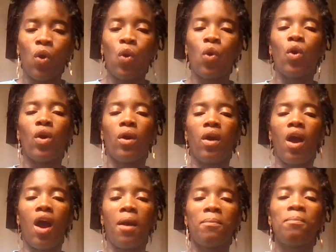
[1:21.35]
or
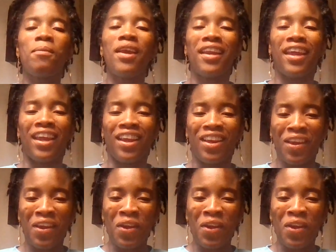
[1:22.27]
meaning